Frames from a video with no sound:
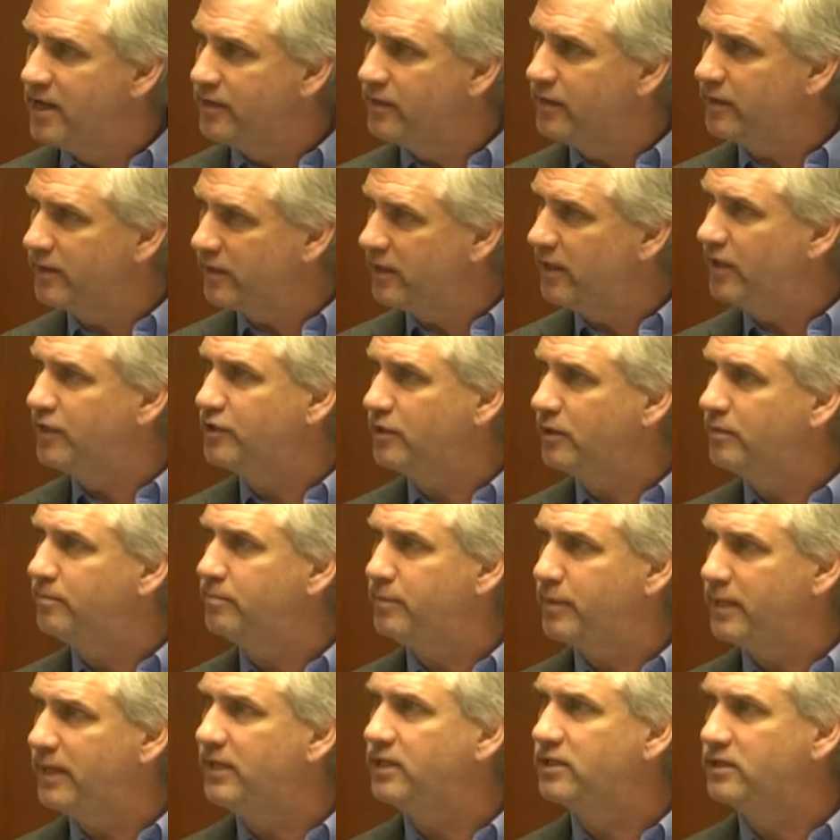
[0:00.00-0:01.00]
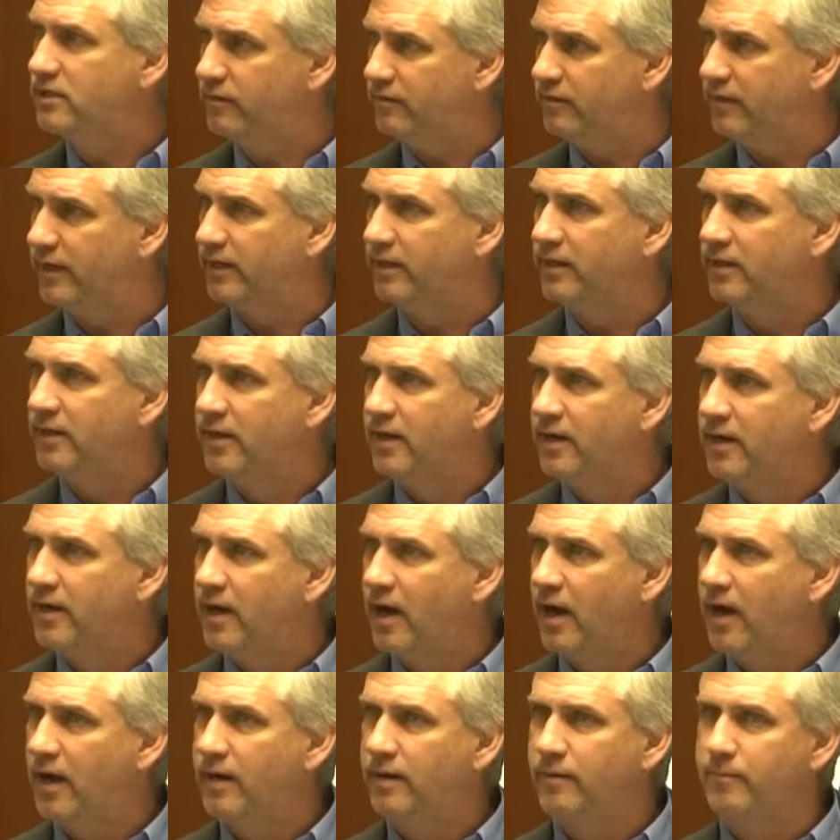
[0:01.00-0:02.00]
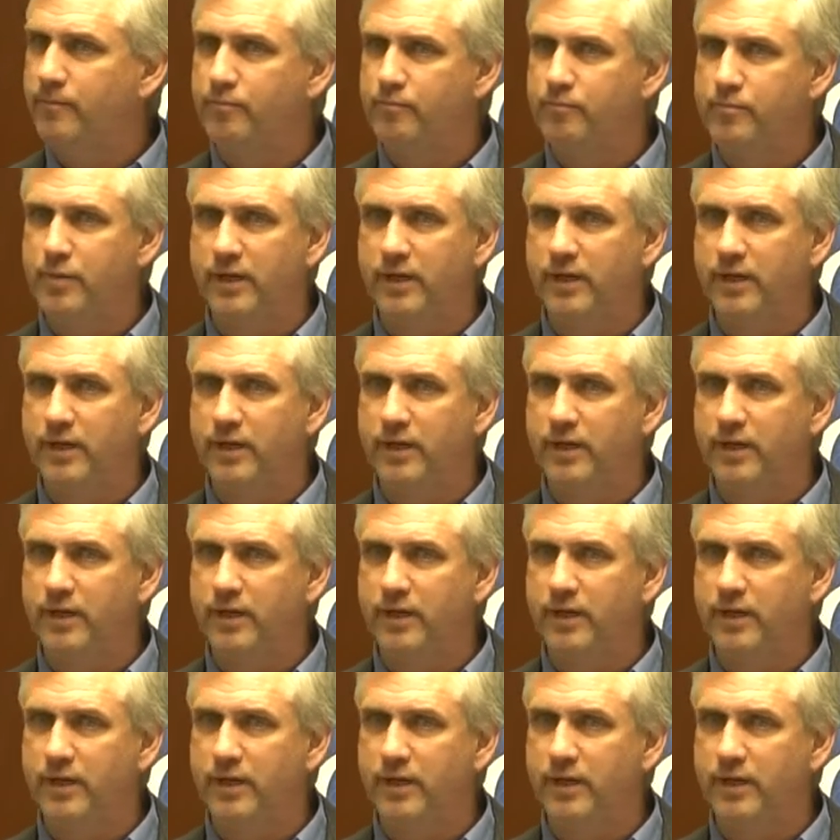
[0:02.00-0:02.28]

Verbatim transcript: The kitchen piece of it, um,